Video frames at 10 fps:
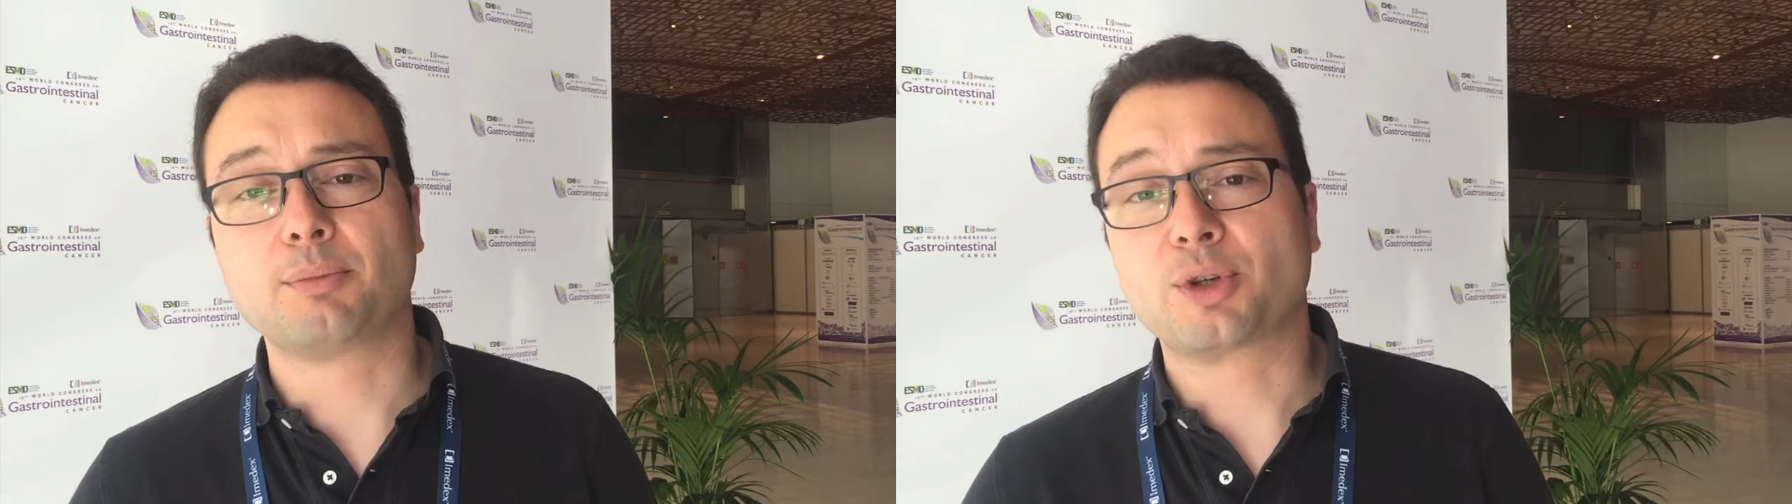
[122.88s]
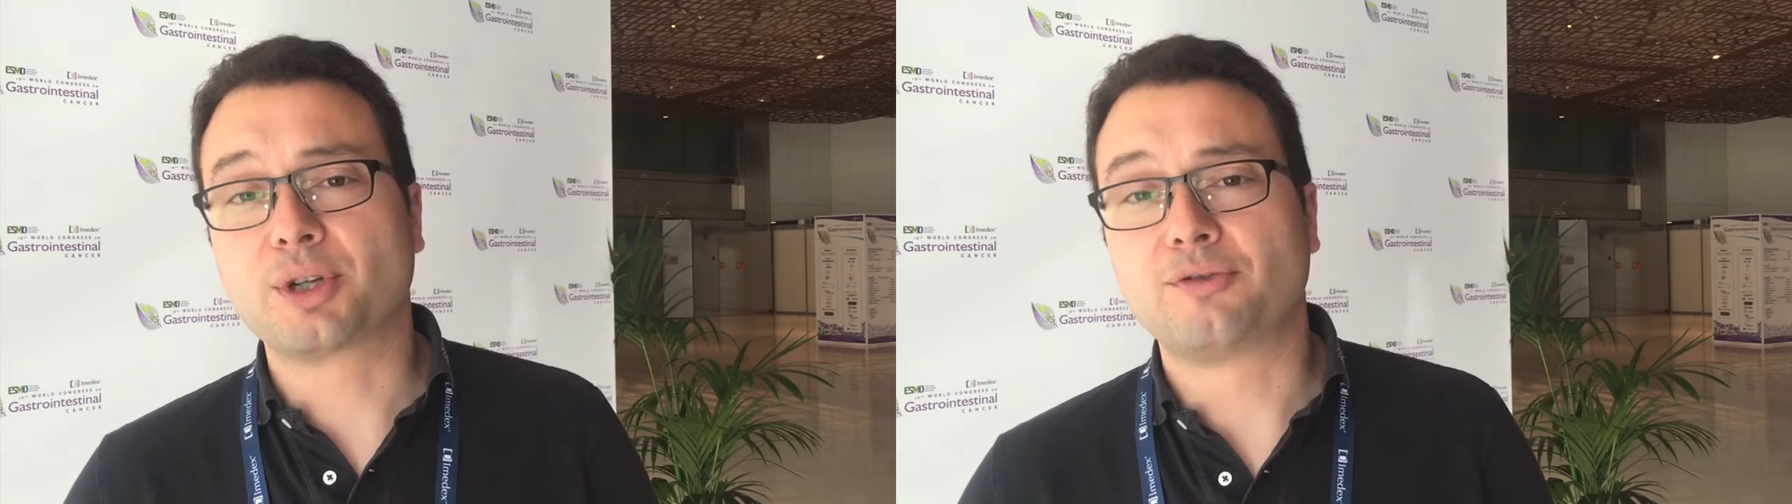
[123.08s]

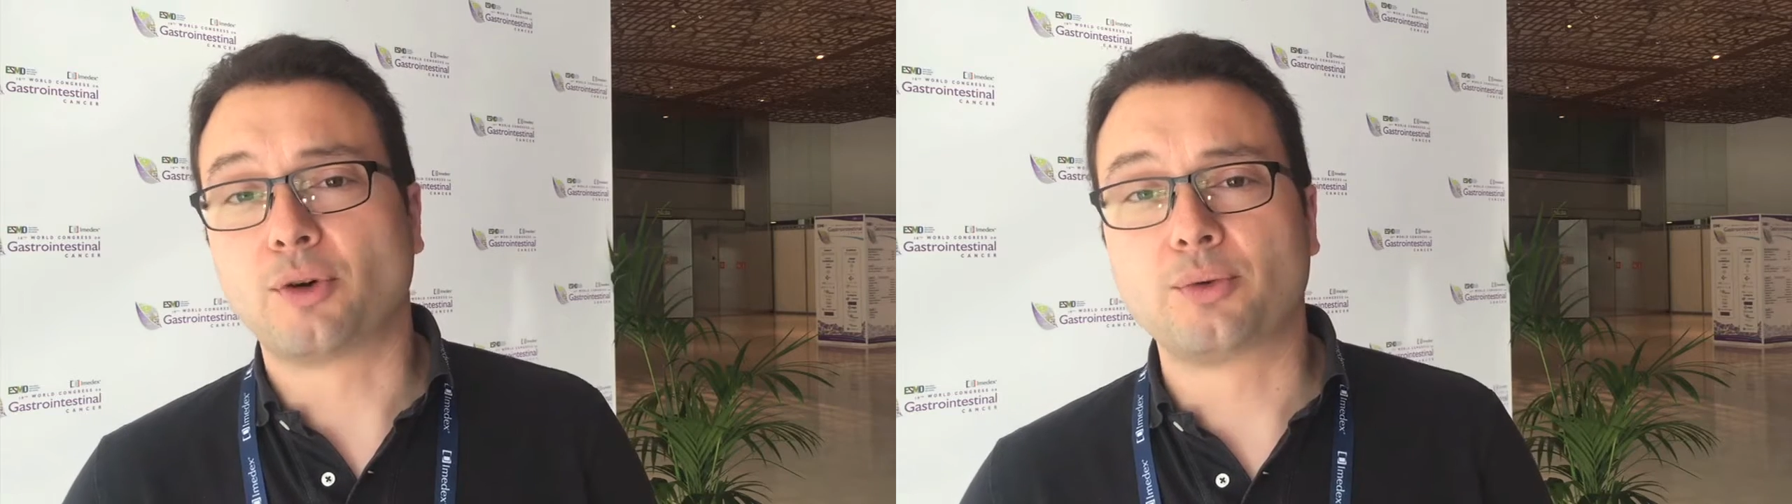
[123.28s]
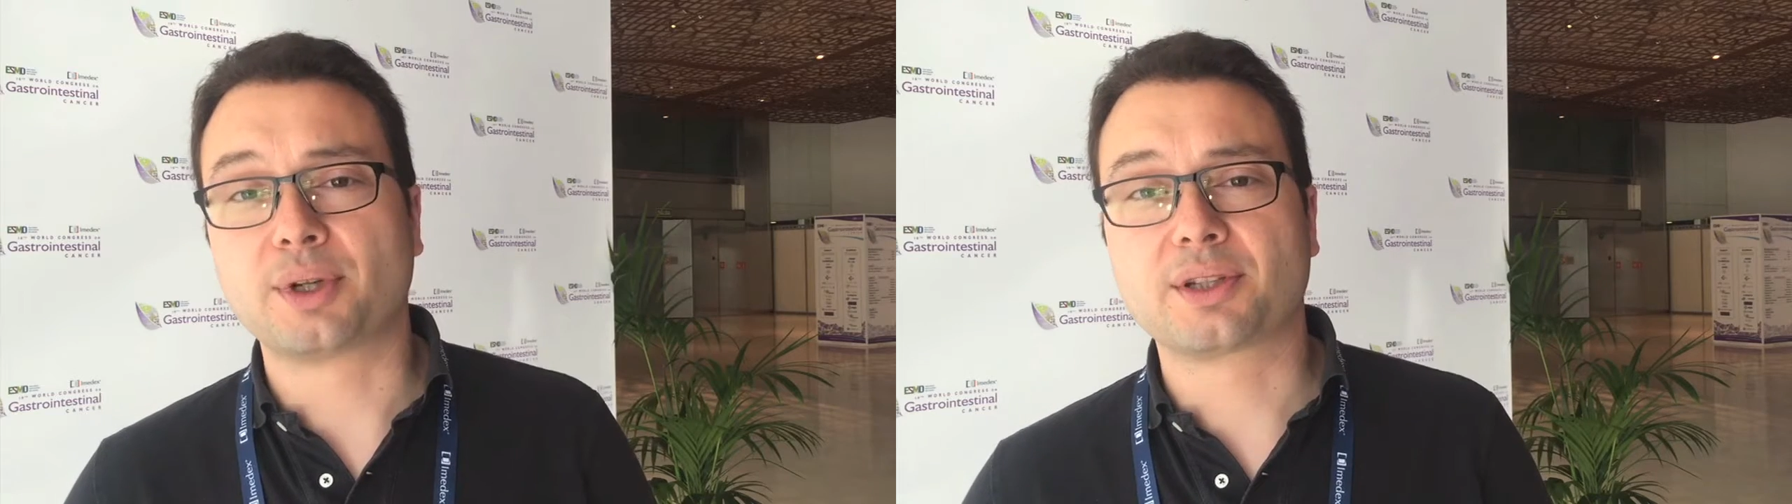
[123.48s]
looking
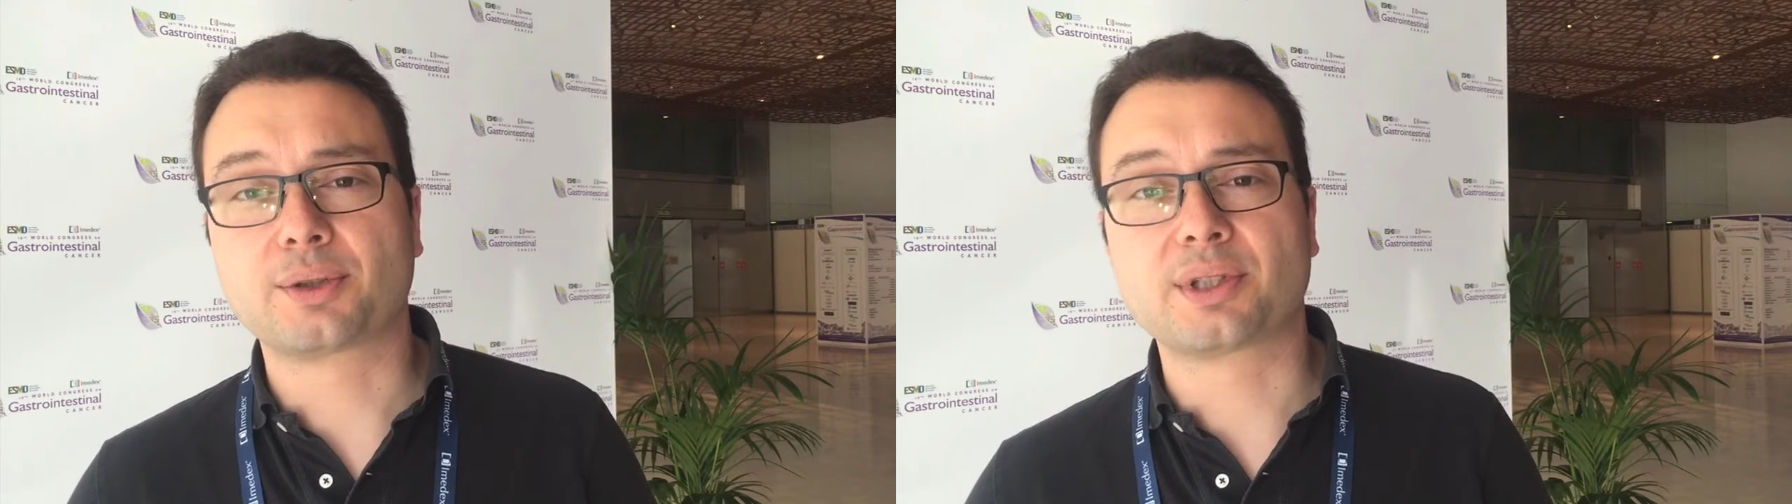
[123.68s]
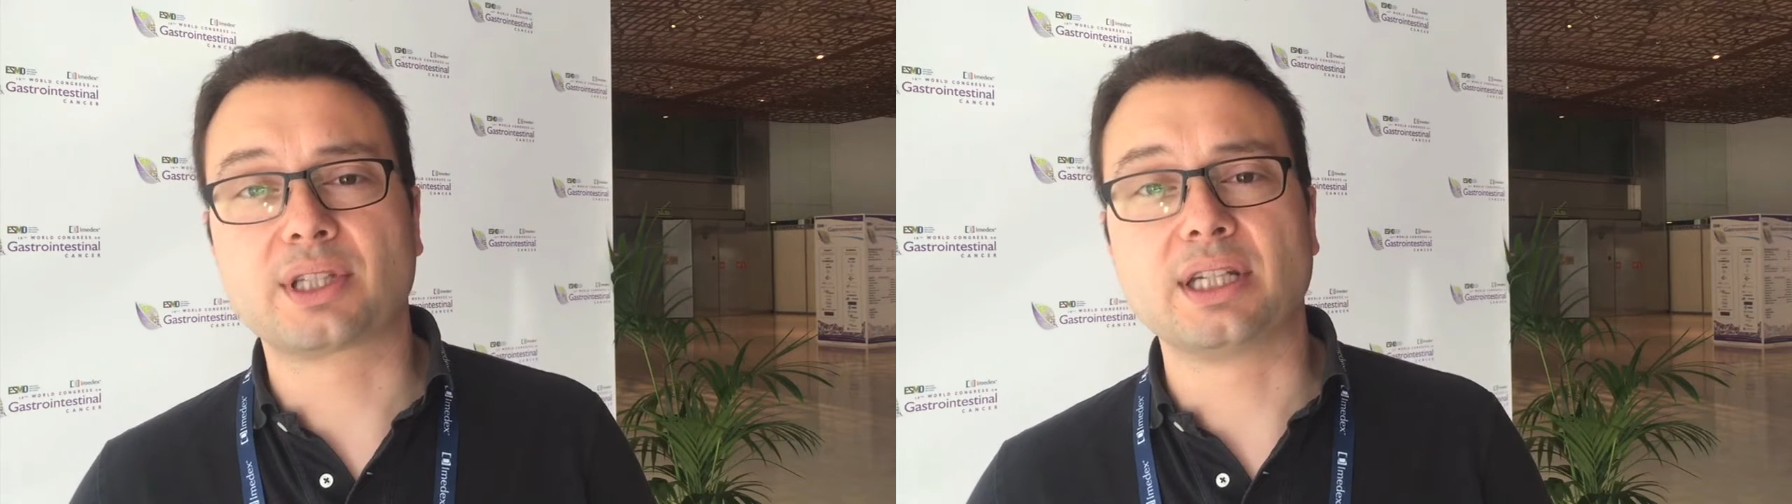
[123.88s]
forward
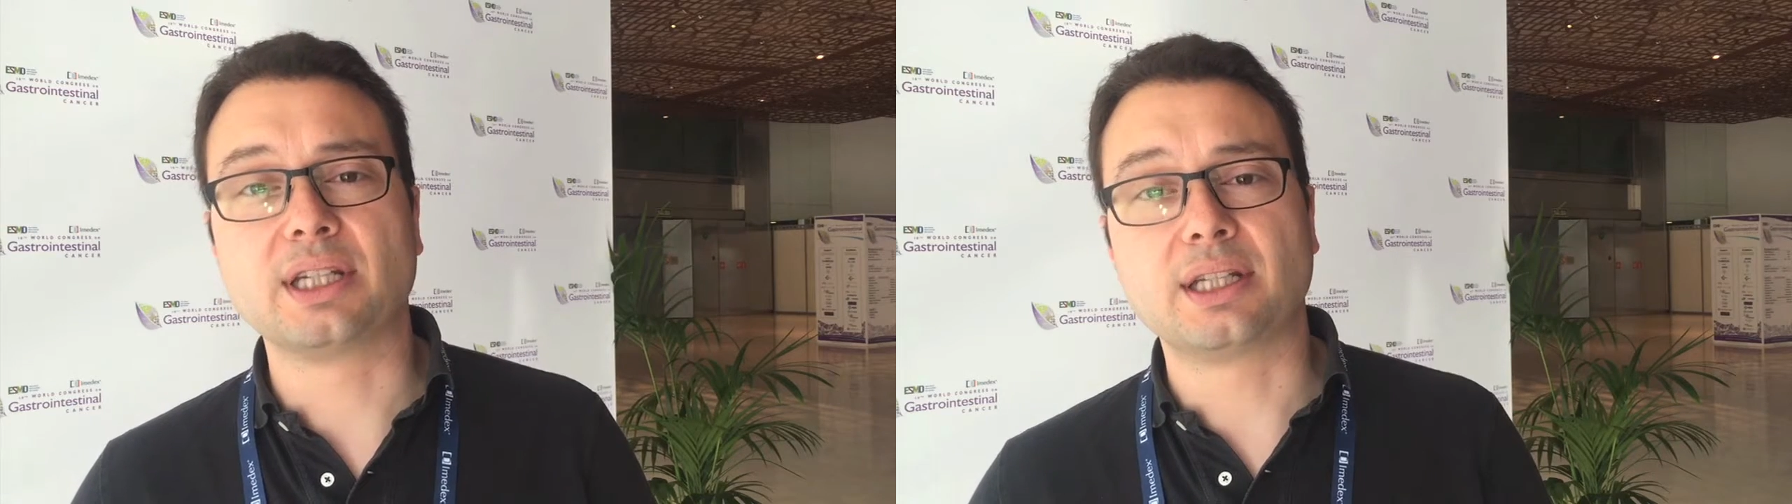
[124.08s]
to see